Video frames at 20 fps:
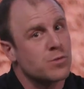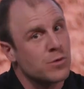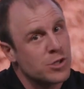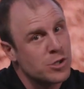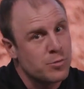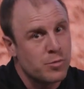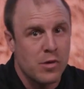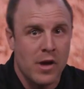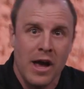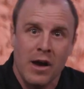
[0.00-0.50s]
where
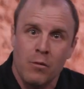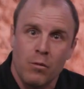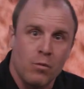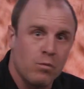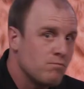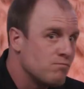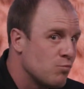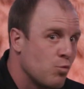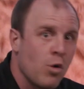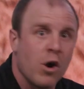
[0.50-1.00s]
you plant
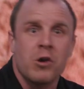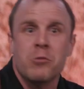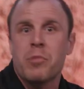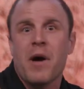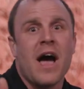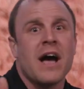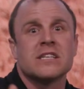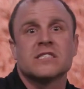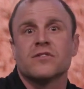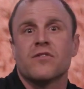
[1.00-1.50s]
one
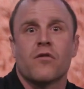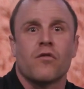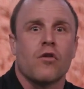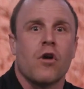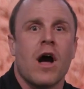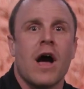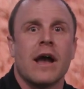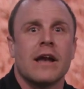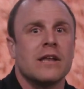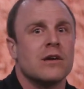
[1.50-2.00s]
pass of a
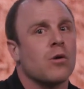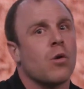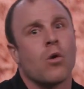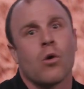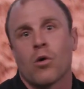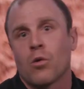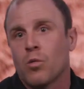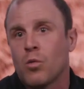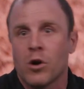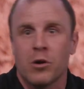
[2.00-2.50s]
variety
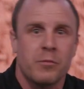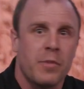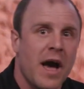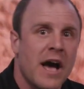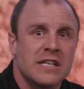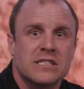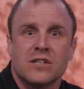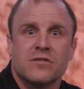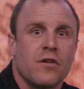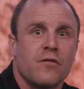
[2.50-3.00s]
or one
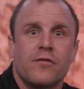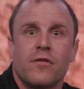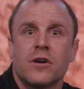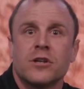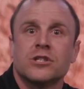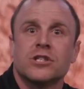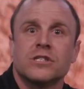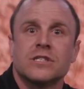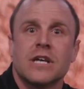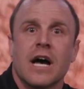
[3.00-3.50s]
pass of a
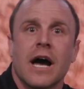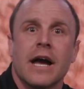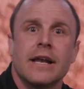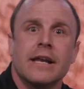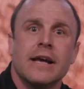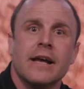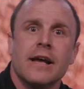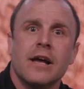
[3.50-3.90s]
fungicide,